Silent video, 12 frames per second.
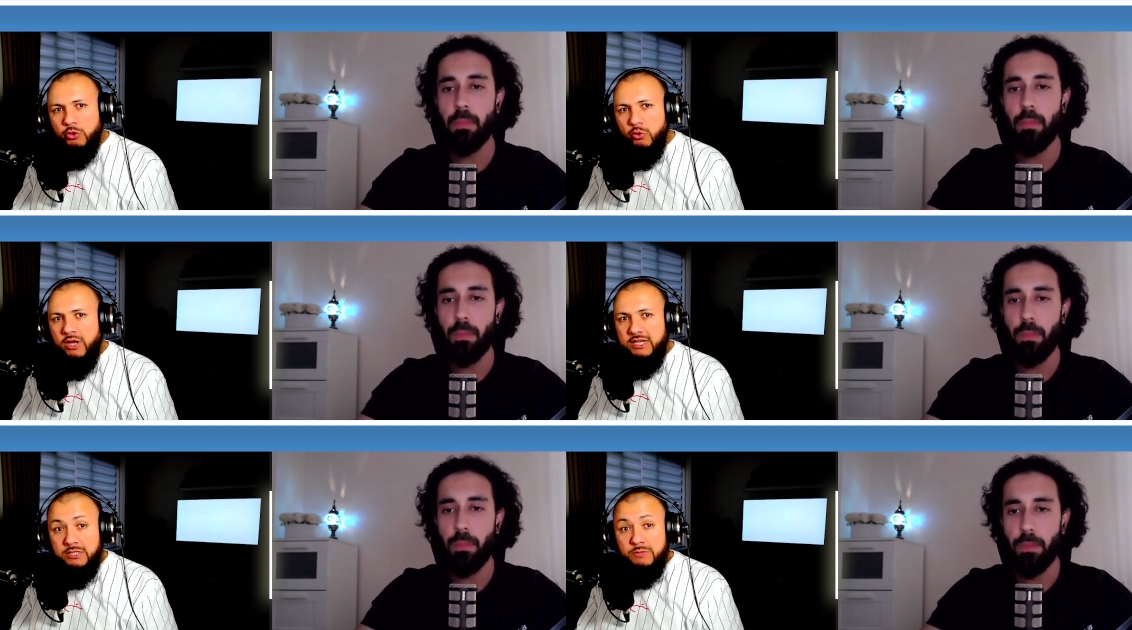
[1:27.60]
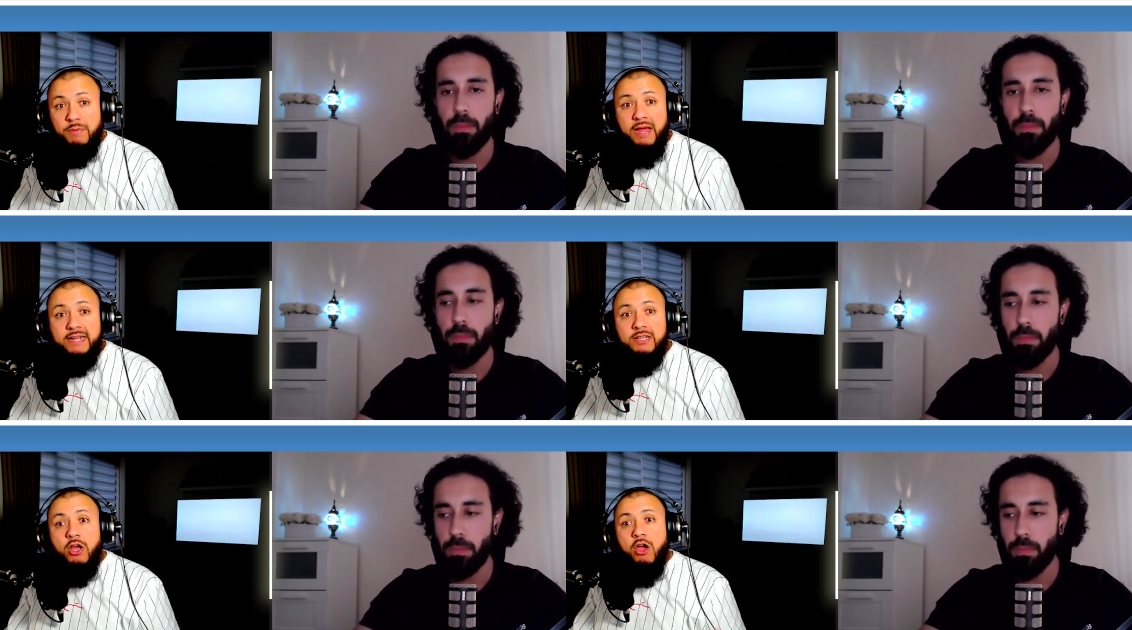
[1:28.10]
Speaker 1: to
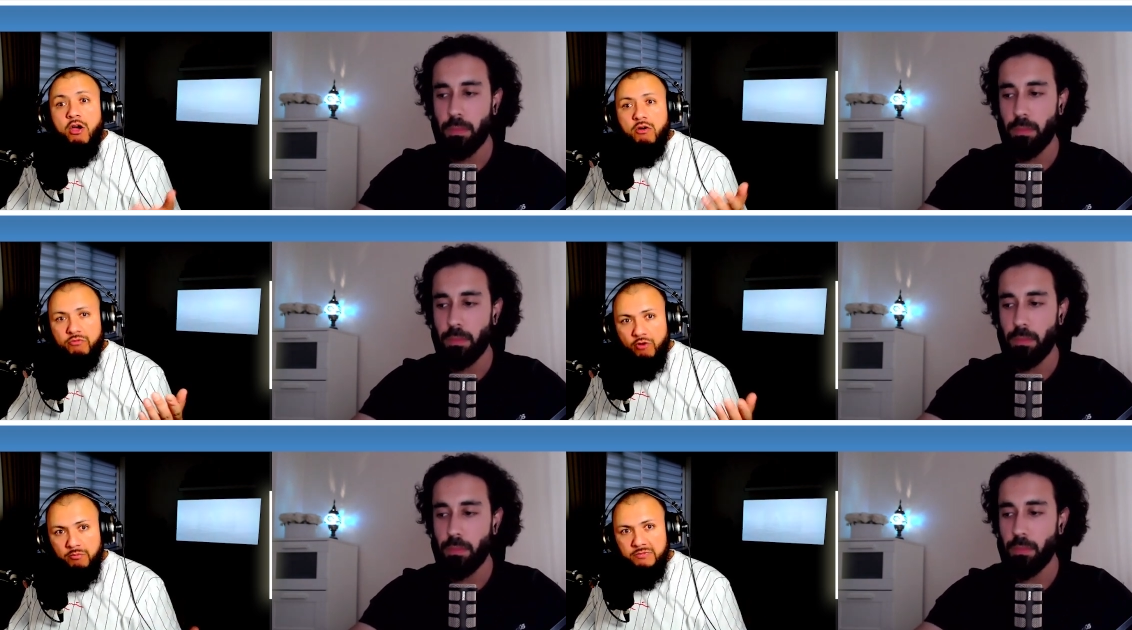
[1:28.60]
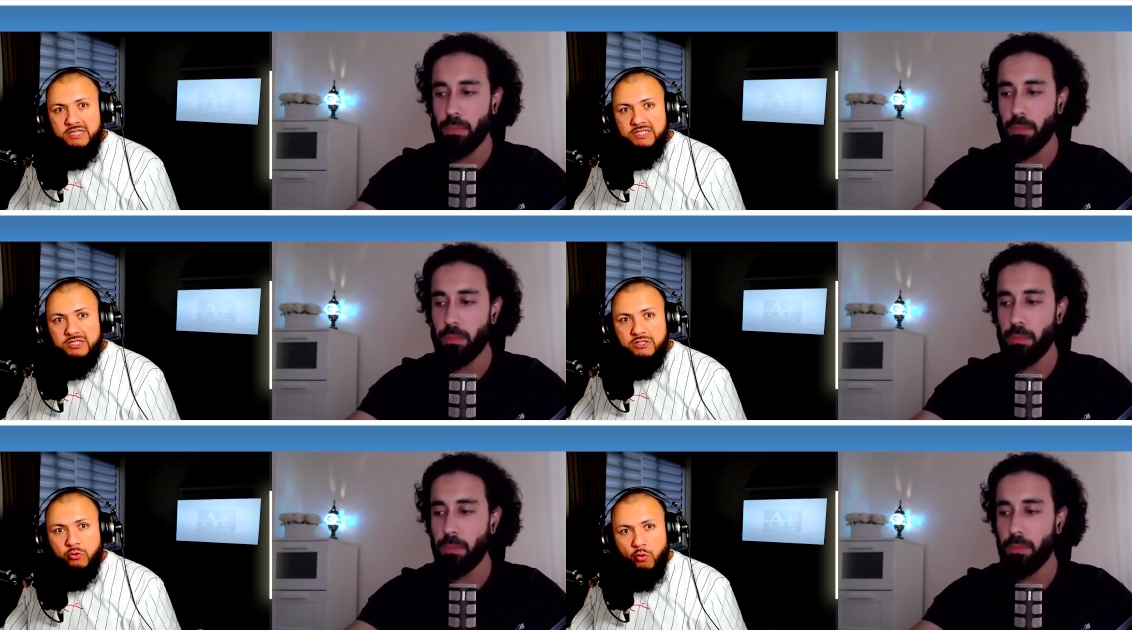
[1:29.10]
expect from
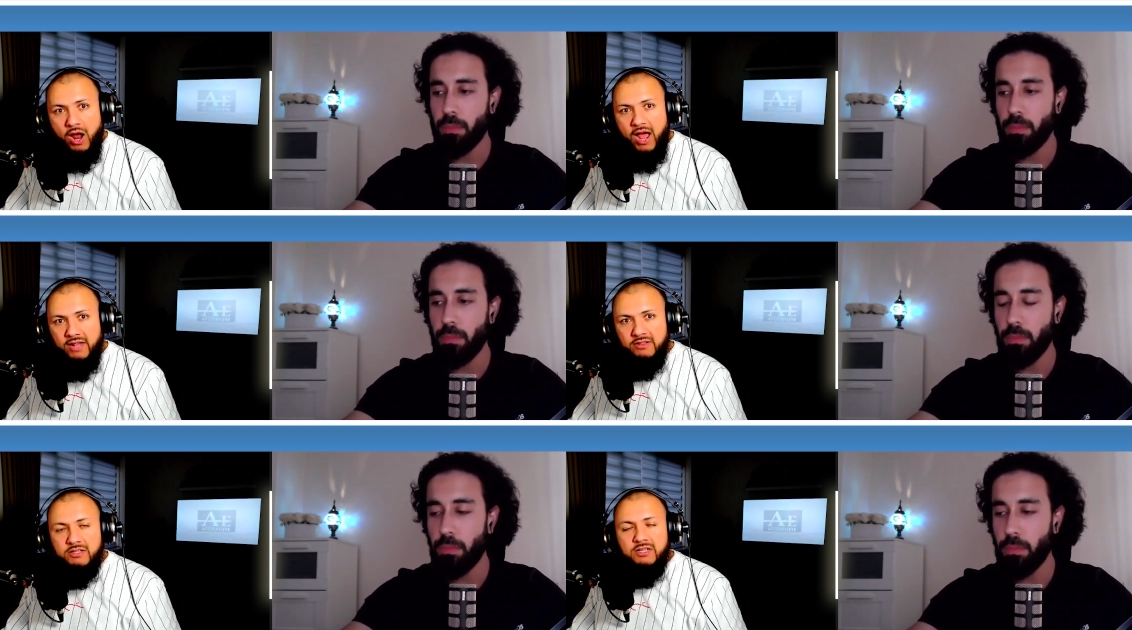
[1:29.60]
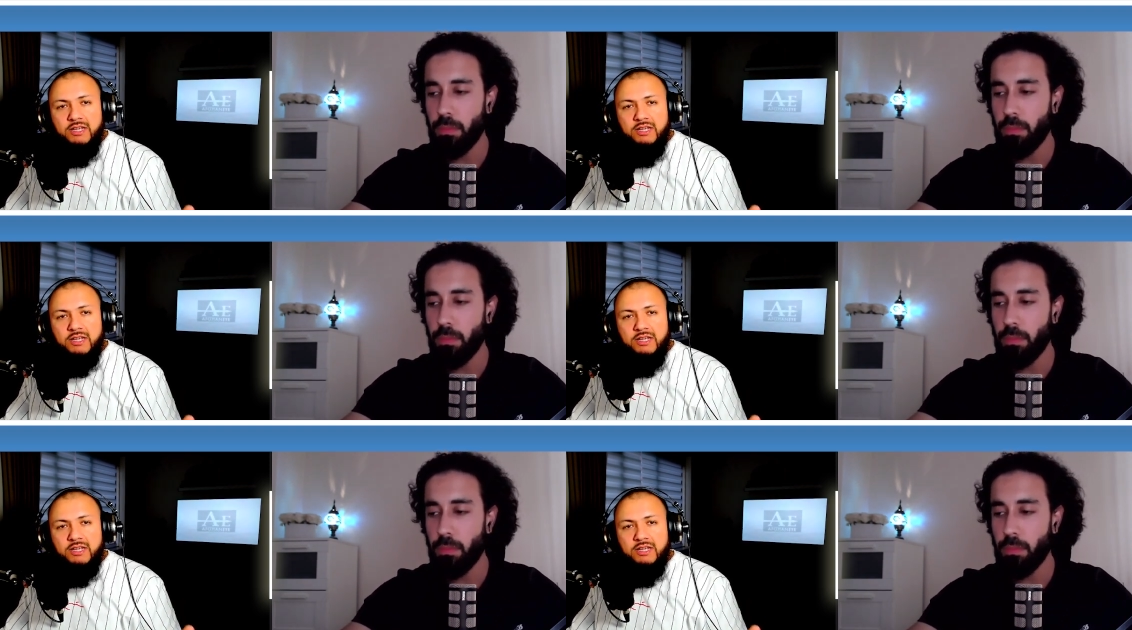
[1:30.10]
this grand